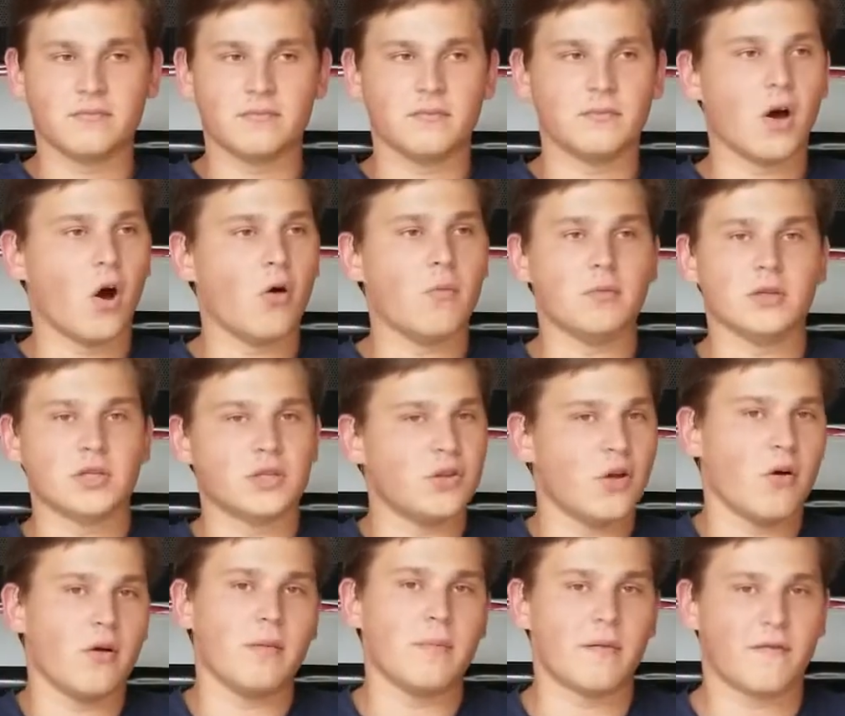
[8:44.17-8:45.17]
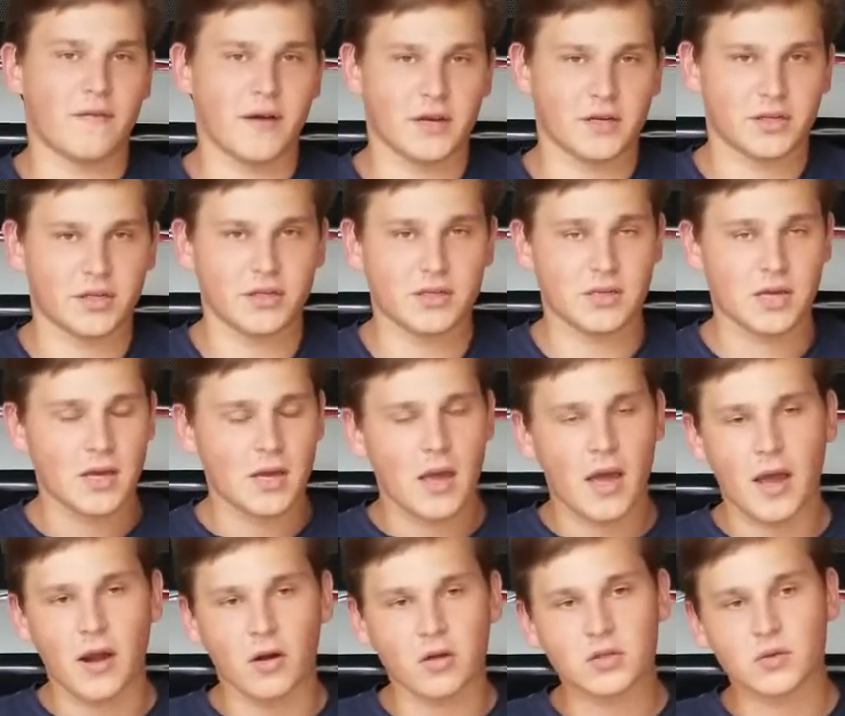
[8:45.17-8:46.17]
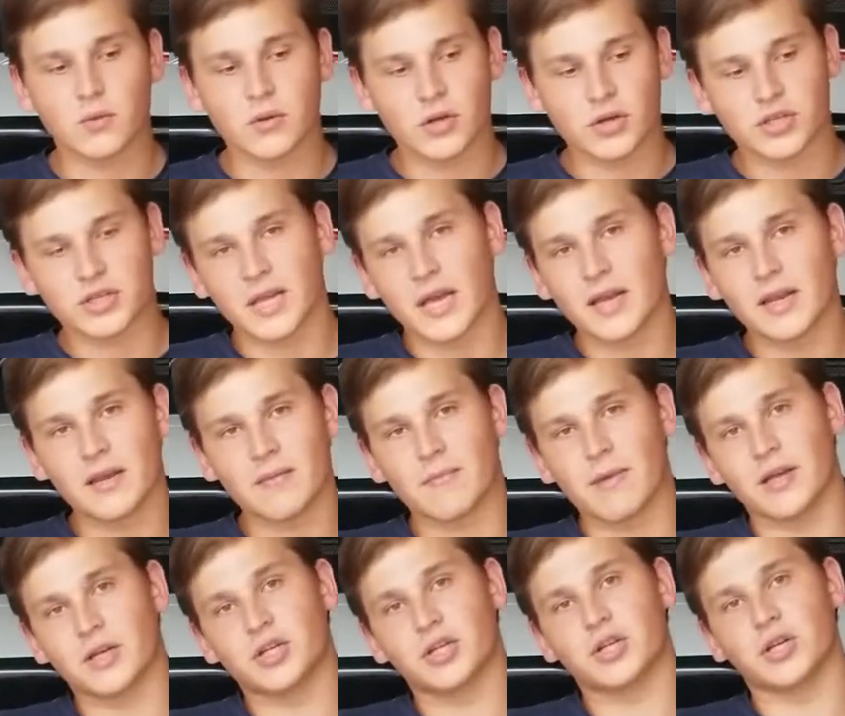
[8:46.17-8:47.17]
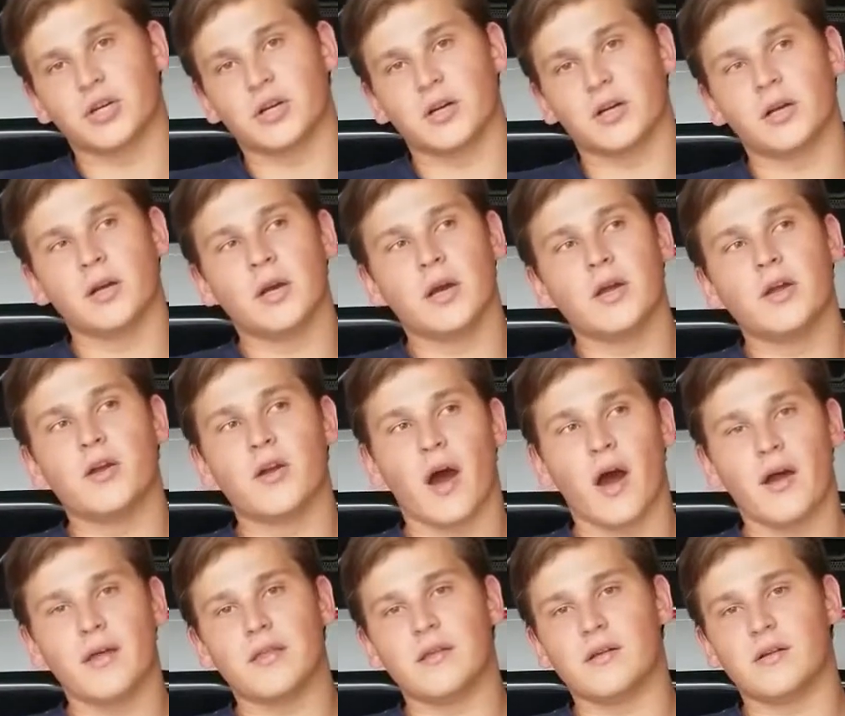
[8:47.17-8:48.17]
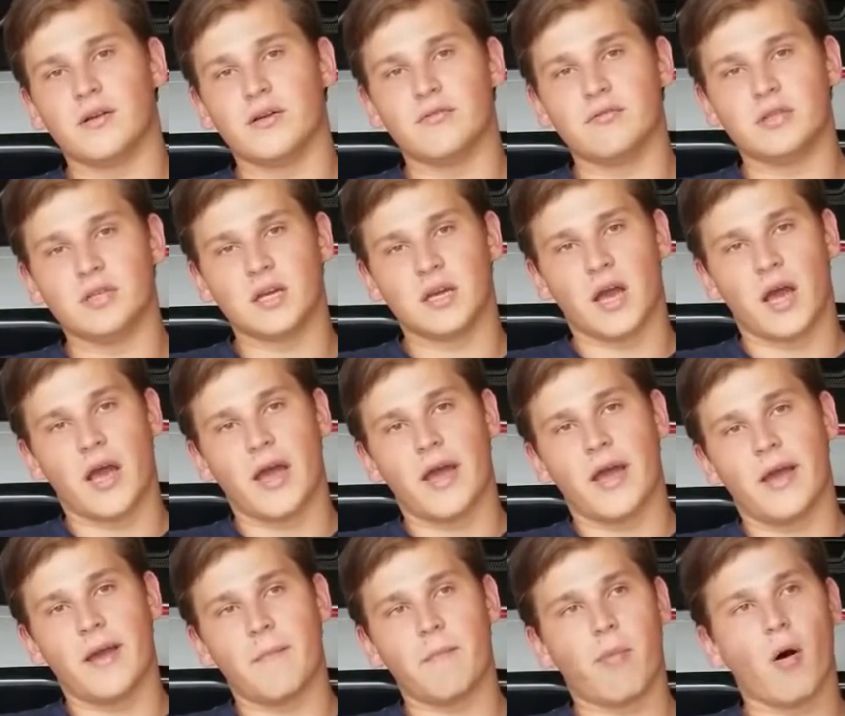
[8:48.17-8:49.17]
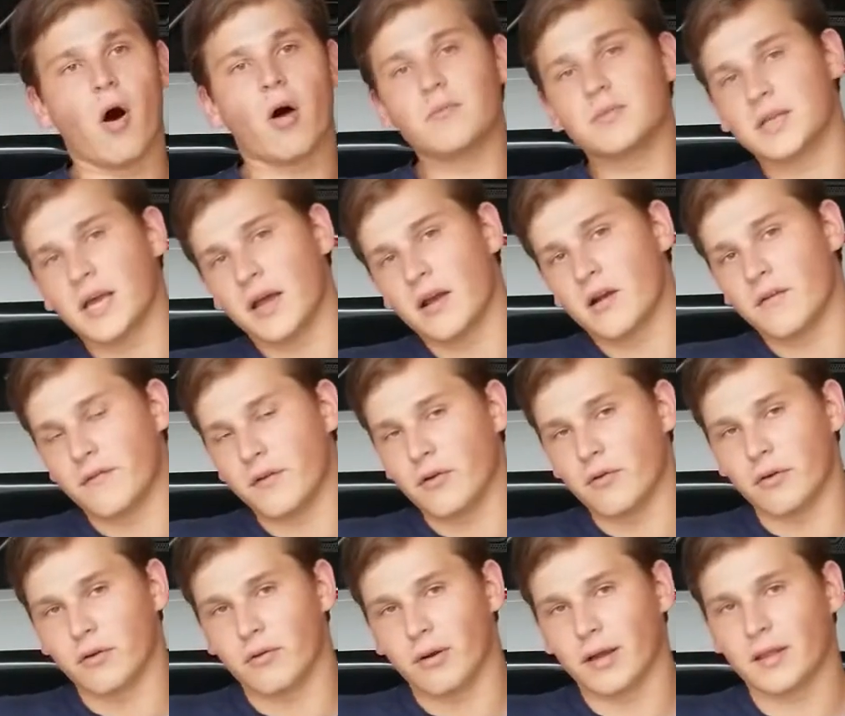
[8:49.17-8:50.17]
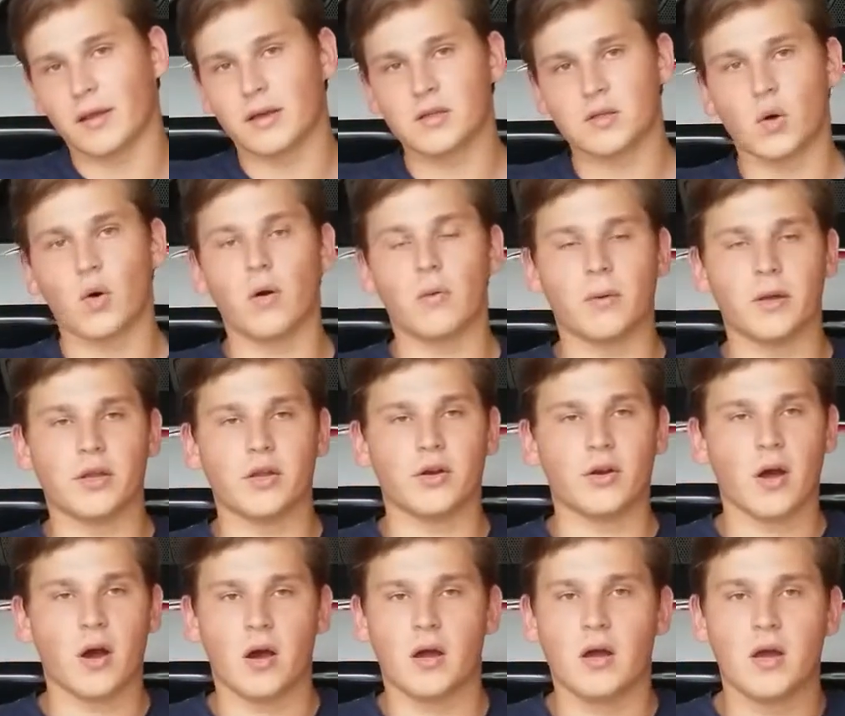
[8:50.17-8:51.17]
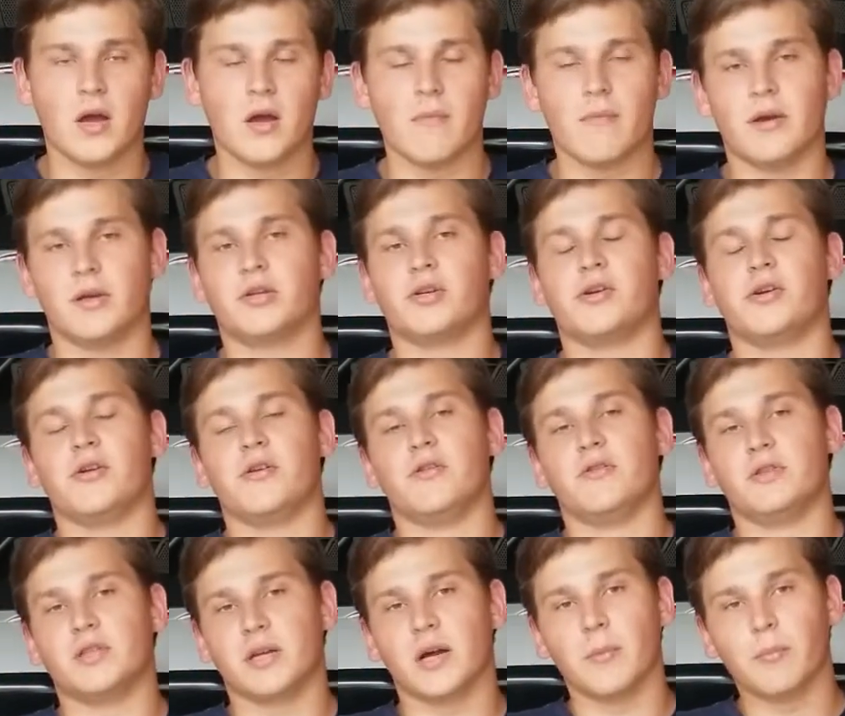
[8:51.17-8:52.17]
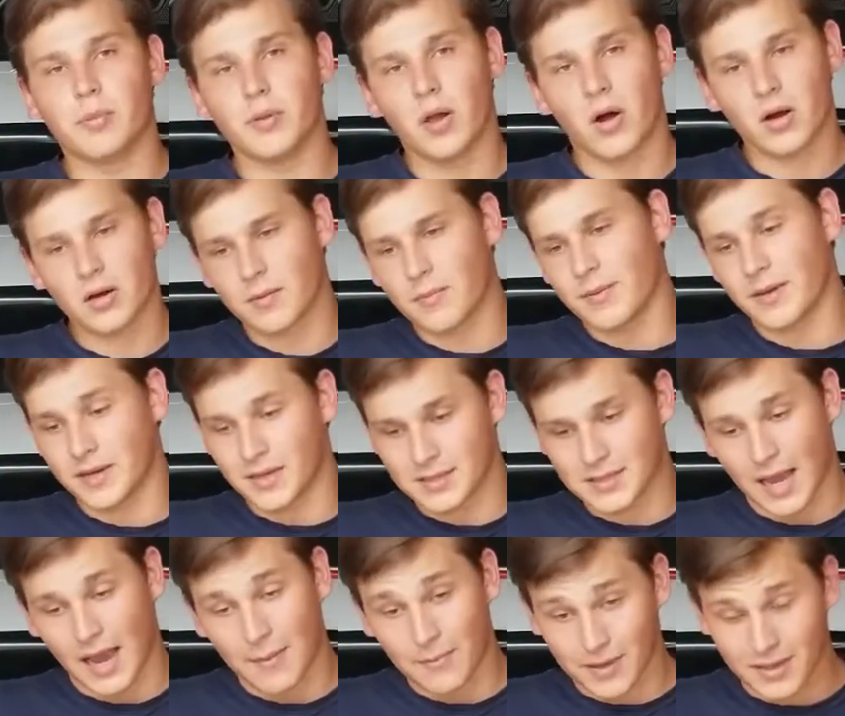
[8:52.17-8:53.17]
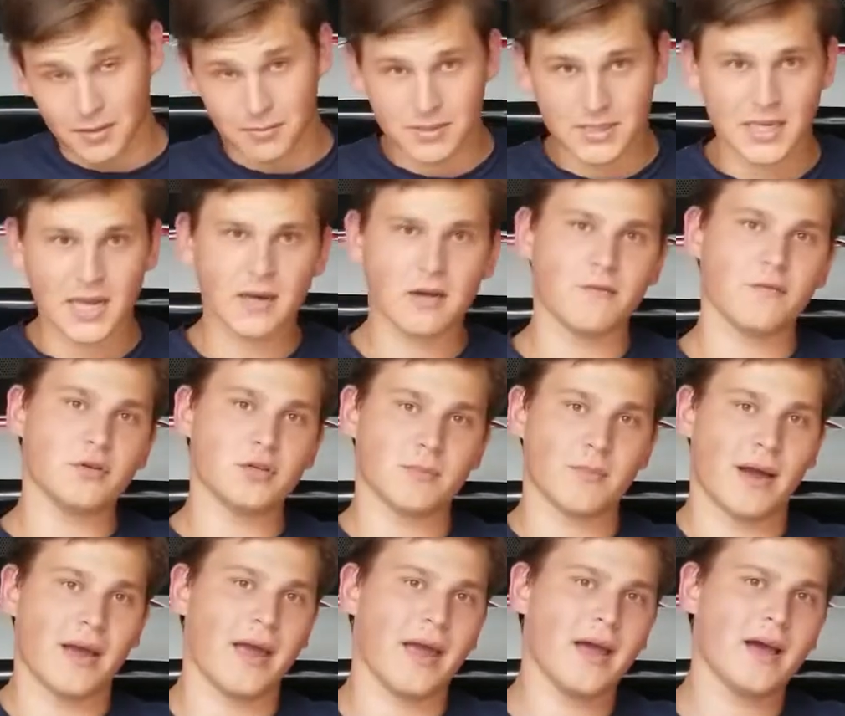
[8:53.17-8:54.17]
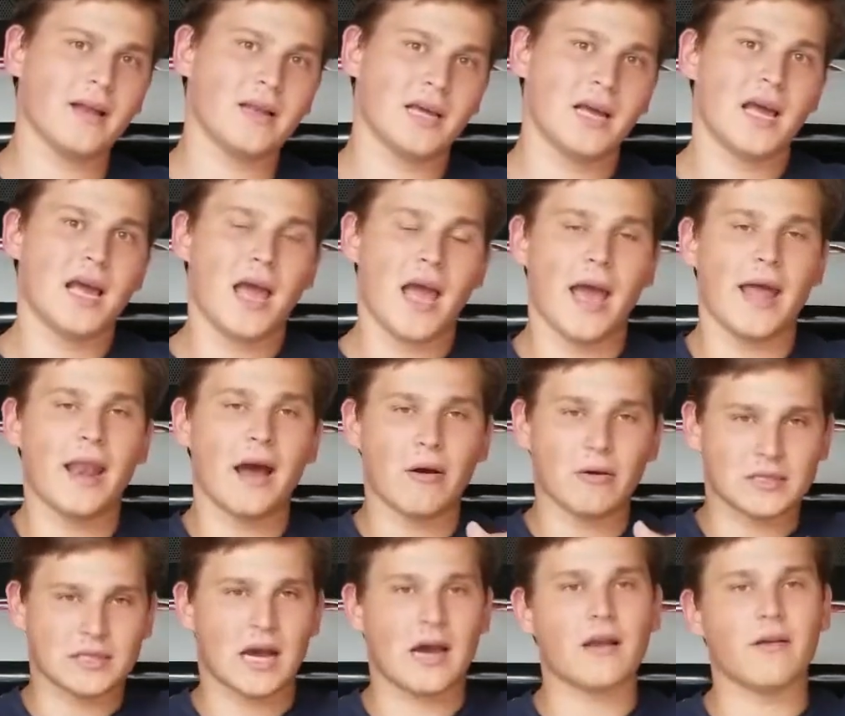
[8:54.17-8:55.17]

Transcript: almost no imperfections. And also when you're sanding, make sure you're either using a palm sander if you're doing quick things, or when you're not, make sure you're using a block, because I made the mistake of using my hand and now there's